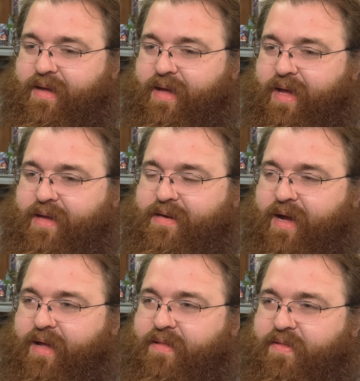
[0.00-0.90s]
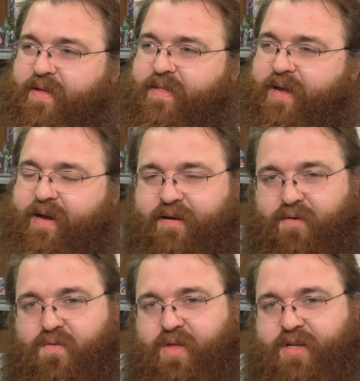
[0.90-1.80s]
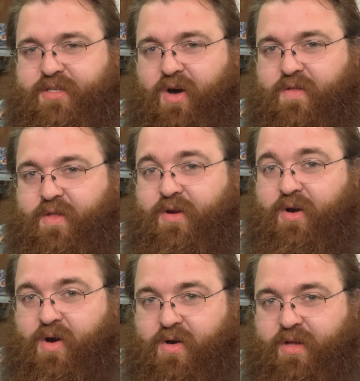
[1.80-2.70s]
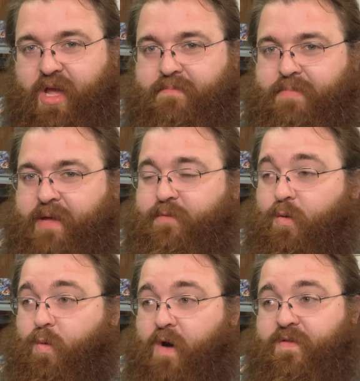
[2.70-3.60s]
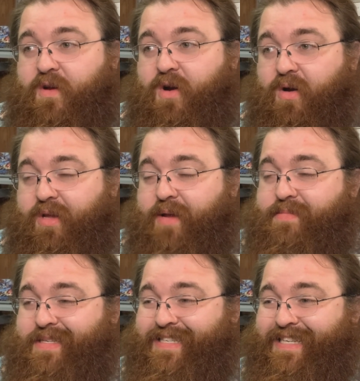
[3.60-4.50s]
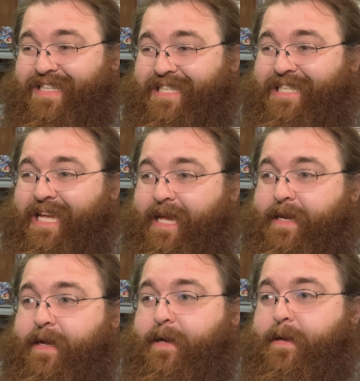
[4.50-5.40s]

And I think that kind of reflects on the card game. People want the card game to succeed